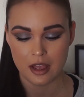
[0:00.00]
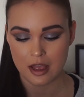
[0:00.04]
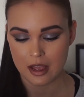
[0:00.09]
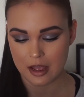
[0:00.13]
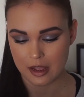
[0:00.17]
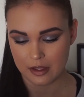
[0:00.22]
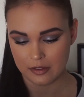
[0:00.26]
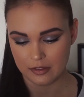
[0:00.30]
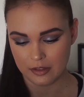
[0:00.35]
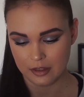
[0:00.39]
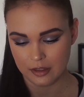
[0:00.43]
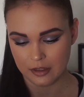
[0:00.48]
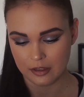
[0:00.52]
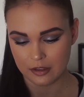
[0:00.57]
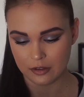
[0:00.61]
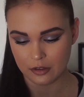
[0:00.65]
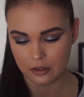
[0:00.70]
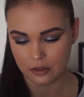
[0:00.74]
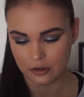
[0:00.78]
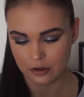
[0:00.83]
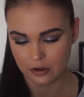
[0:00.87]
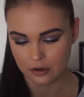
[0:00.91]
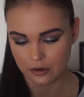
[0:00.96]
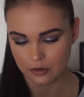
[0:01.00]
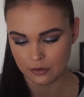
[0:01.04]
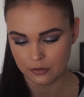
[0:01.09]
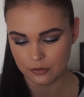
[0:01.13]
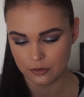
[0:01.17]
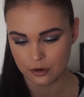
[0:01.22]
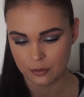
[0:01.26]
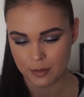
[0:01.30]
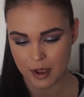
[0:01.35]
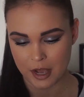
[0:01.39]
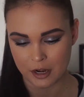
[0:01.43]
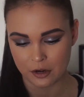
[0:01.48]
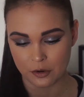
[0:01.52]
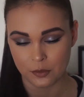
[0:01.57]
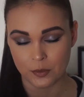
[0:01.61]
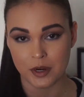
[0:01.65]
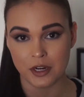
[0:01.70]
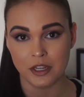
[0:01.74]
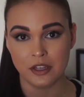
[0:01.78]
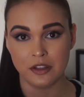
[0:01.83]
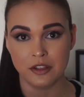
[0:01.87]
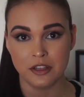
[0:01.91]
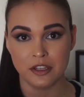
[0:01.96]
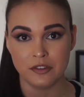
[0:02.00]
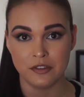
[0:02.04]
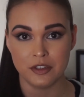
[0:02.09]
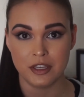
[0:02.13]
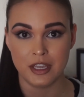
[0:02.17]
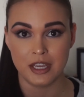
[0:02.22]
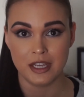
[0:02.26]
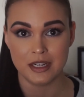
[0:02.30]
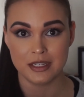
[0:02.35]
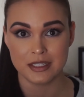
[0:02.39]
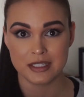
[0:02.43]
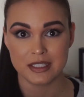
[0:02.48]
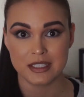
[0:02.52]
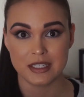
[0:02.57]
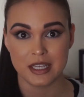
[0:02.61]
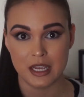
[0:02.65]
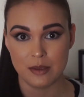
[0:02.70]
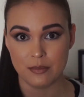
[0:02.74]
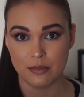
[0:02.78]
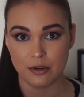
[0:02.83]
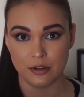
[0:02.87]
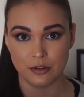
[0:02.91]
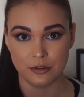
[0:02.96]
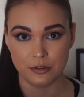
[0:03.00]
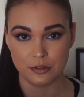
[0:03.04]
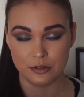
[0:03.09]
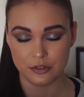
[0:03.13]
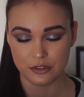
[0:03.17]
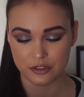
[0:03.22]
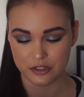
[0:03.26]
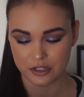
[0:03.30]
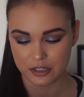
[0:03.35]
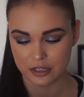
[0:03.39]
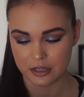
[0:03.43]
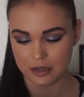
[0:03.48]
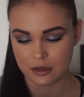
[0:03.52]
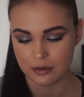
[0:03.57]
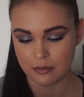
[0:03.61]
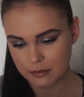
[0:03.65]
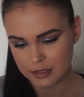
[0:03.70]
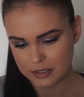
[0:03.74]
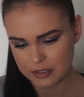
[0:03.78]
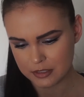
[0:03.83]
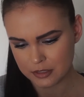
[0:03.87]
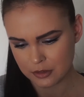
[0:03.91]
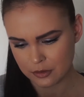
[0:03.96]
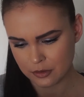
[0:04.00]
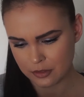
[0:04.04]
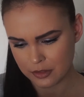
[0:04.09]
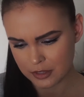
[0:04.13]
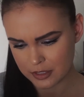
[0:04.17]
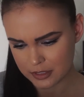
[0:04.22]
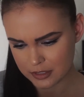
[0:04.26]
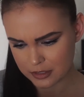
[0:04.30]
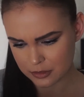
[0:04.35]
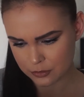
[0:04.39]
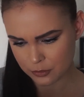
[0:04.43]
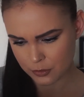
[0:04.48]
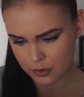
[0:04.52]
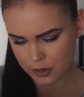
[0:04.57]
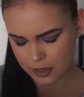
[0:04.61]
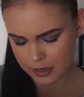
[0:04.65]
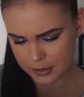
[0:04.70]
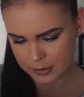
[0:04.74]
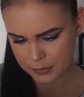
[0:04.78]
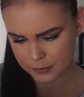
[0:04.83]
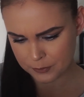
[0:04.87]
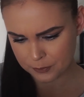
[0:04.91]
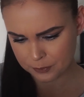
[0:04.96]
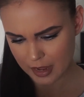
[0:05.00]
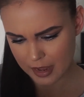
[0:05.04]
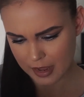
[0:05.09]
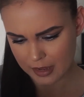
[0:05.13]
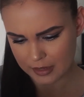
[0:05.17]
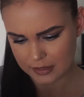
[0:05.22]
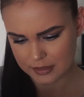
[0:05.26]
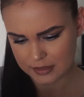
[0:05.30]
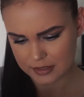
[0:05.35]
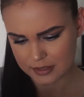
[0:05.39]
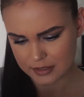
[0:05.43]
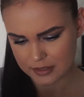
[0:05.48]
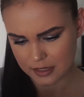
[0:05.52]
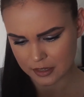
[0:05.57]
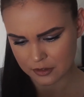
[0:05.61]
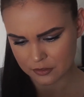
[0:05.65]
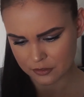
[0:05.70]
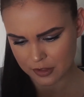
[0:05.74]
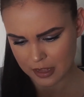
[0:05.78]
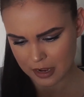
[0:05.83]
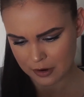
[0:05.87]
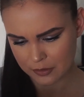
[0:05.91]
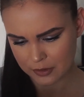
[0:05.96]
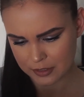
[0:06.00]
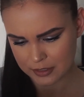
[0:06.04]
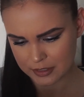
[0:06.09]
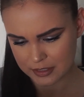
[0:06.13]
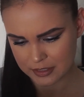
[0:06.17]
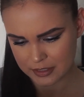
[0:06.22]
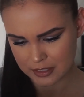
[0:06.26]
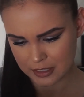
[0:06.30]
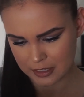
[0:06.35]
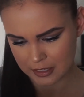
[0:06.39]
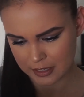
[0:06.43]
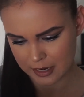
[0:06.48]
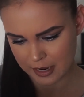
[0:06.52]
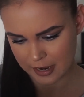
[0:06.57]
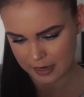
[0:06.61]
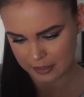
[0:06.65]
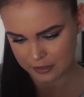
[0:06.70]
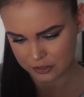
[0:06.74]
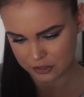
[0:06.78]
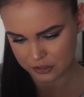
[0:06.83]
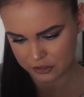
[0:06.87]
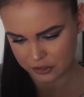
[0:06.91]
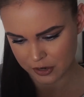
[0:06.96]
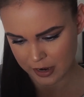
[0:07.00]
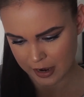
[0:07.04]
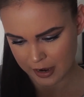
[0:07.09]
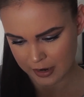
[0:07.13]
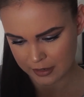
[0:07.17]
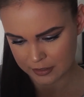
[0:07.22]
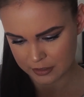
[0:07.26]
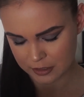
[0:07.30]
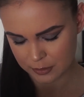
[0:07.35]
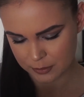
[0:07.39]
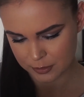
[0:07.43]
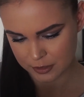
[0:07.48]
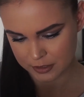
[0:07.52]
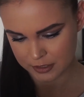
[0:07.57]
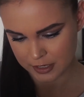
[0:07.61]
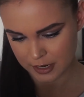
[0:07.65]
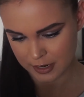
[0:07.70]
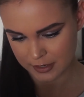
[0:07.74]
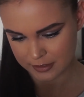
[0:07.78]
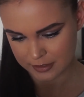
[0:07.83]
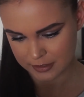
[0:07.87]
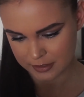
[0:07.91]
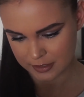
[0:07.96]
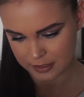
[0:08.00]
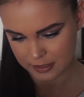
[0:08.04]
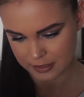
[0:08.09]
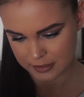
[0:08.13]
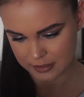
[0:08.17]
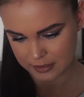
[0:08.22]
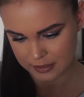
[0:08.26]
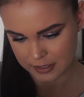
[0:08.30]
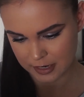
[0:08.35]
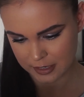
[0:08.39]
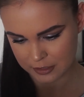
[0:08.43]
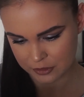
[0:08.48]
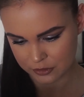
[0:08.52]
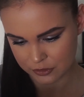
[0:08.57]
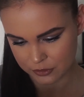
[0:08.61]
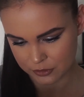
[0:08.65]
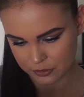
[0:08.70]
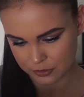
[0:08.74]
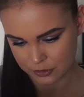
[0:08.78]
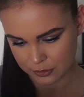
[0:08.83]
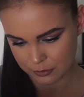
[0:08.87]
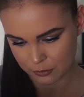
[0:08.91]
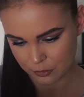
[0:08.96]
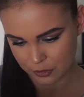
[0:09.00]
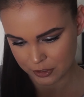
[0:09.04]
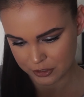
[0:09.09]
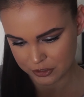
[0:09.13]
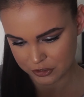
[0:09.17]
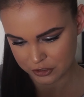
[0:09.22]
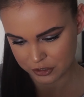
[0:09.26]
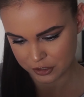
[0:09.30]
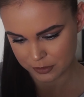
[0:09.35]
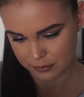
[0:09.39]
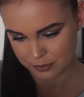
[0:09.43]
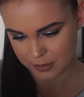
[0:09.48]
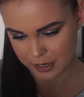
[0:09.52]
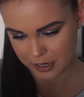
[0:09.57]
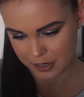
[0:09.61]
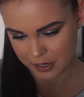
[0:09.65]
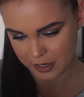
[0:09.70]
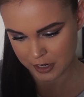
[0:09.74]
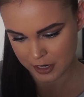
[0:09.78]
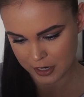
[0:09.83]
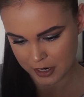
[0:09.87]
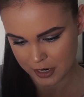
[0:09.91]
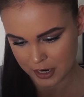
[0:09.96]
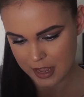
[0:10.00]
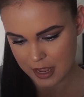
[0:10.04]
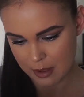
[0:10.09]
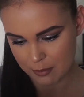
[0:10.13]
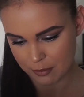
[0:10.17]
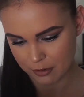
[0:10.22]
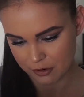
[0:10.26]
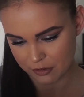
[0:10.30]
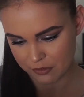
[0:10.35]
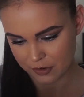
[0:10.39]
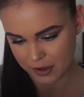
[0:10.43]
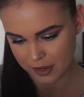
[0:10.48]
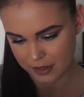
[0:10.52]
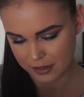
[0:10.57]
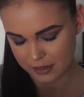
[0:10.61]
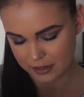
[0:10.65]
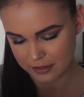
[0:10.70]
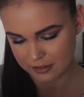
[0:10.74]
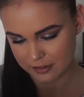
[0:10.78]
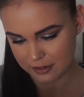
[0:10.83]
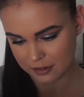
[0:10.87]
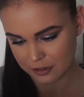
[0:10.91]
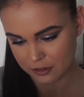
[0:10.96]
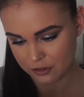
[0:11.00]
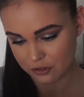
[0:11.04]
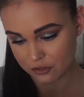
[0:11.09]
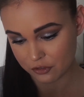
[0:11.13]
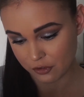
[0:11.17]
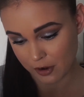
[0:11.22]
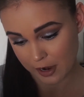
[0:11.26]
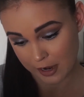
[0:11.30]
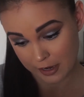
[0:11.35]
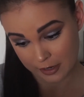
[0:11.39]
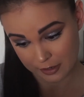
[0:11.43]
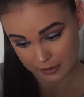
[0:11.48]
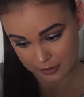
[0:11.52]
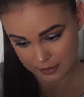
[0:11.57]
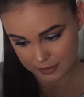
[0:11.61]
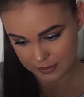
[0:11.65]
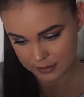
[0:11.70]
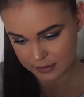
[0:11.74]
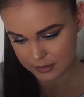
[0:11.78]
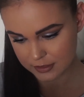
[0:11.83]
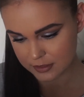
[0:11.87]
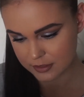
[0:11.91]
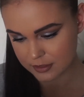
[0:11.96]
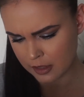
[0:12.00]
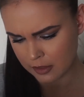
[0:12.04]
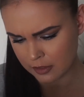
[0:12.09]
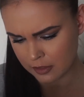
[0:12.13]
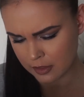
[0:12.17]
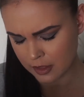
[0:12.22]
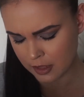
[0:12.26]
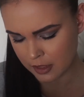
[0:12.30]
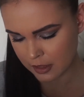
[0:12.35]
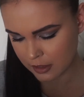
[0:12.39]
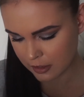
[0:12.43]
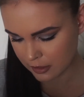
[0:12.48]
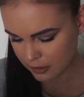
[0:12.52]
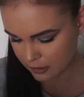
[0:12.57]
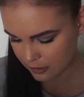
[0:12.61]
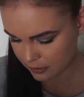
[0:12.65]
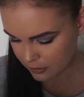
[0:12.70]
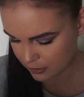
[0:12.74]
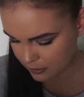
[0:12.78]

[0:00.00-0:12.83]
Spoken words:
I think, you know, no matter where you live, you can't escape pollution. But so this one has sunflower seed extract to protect skin's natural moisture barrier and prevent continued dryness. And then